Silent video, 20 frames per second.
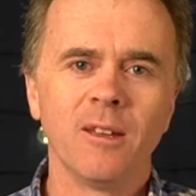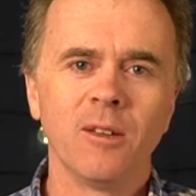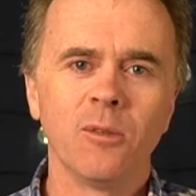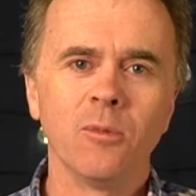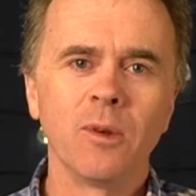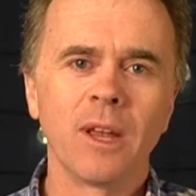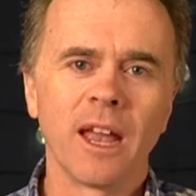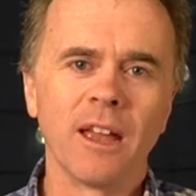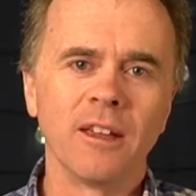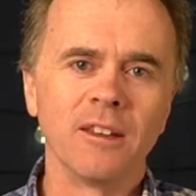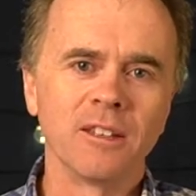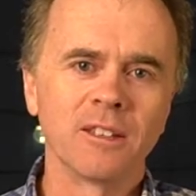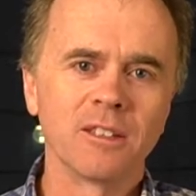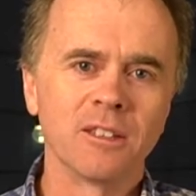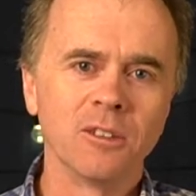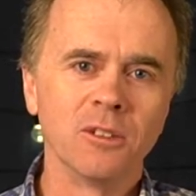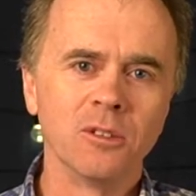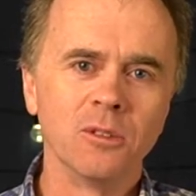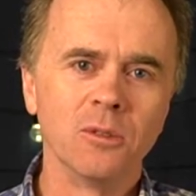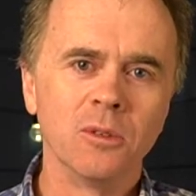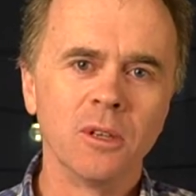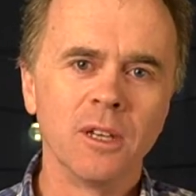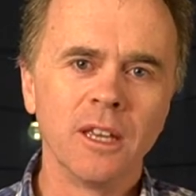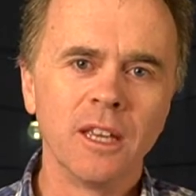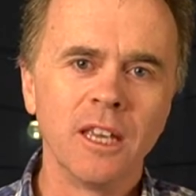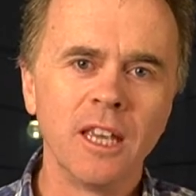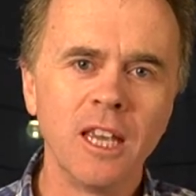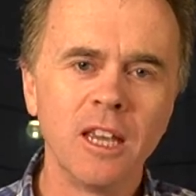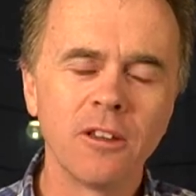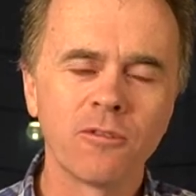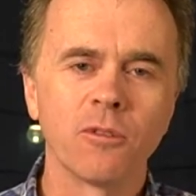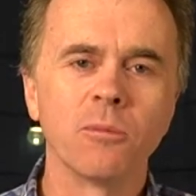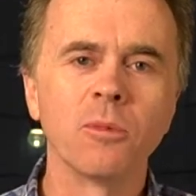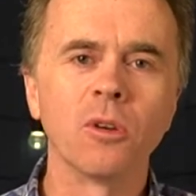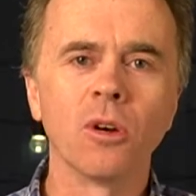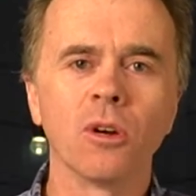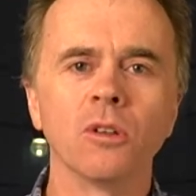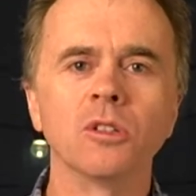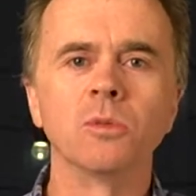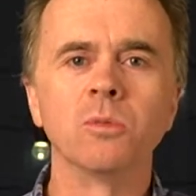We're going to hear from
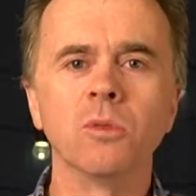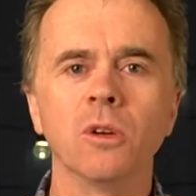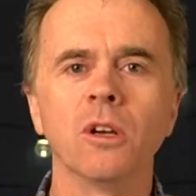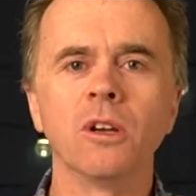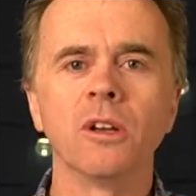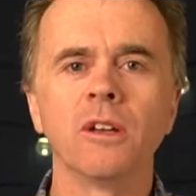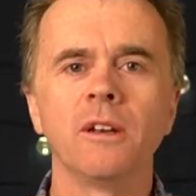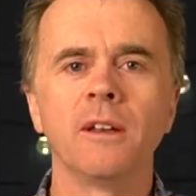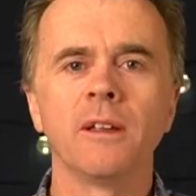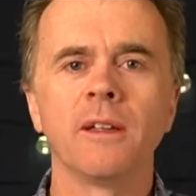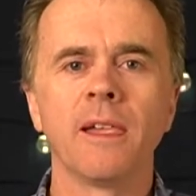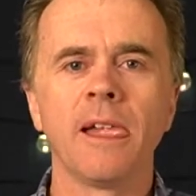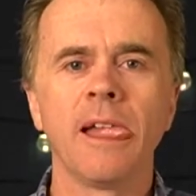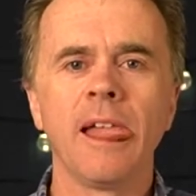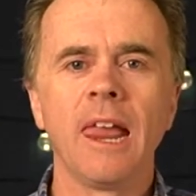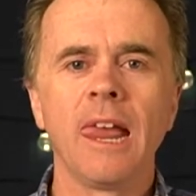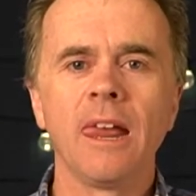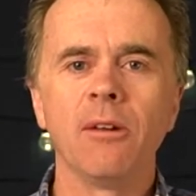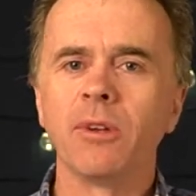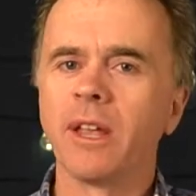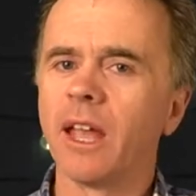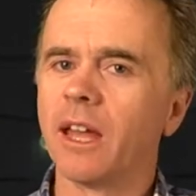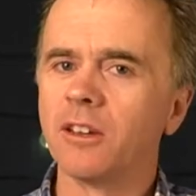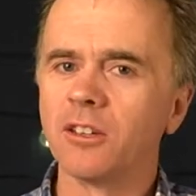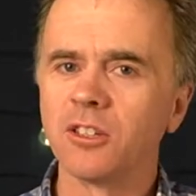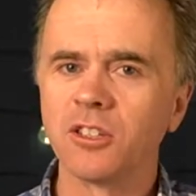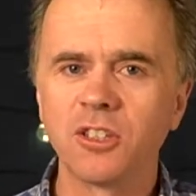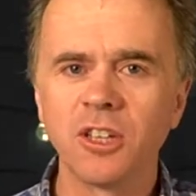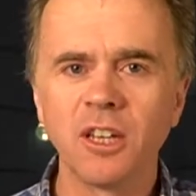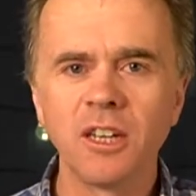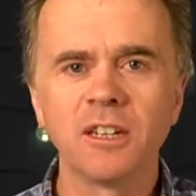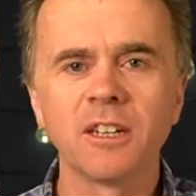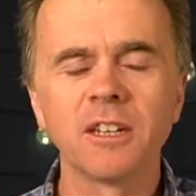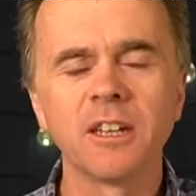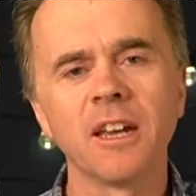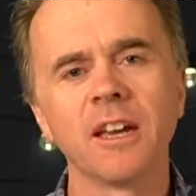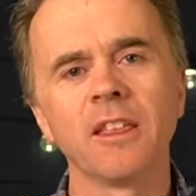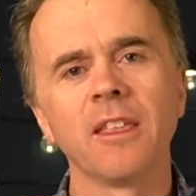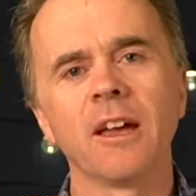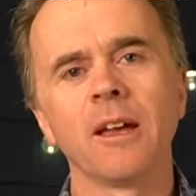God's Word, we're going to sing
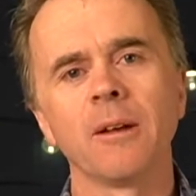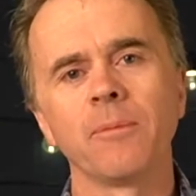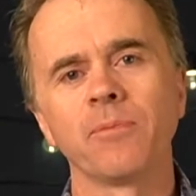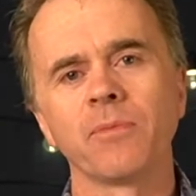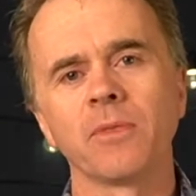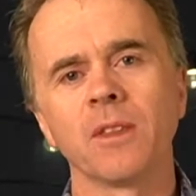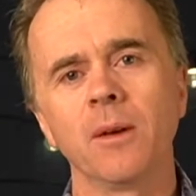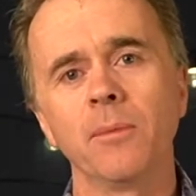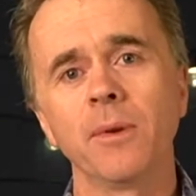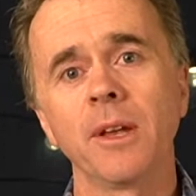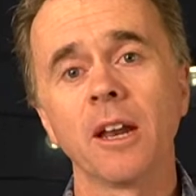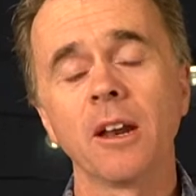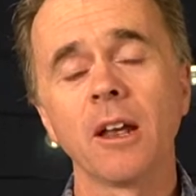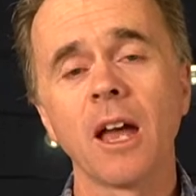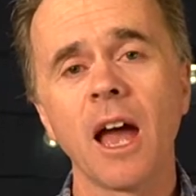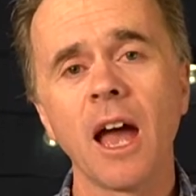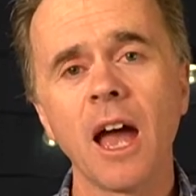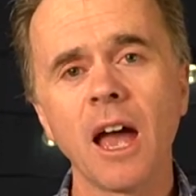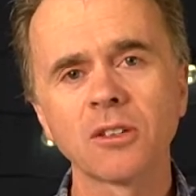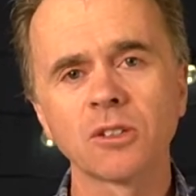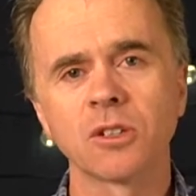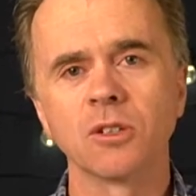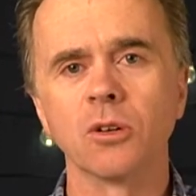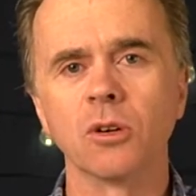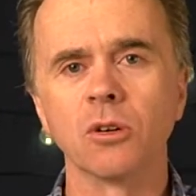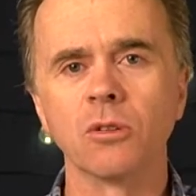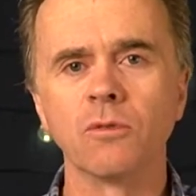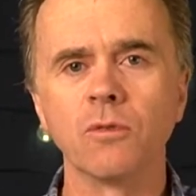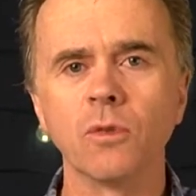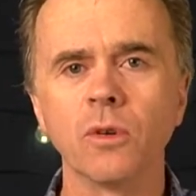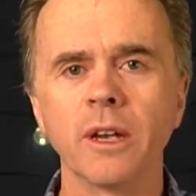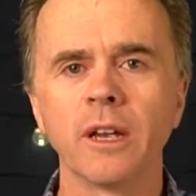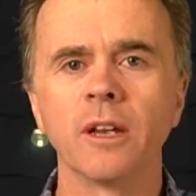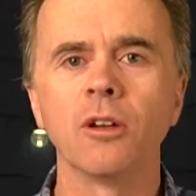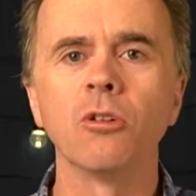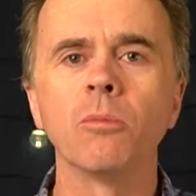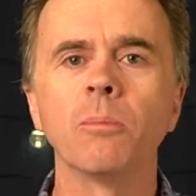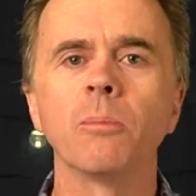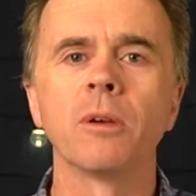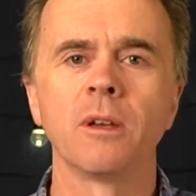together, and we're going to ask God for
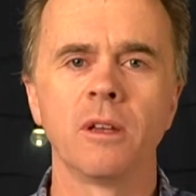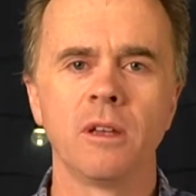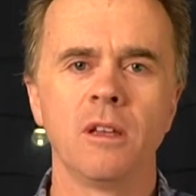help.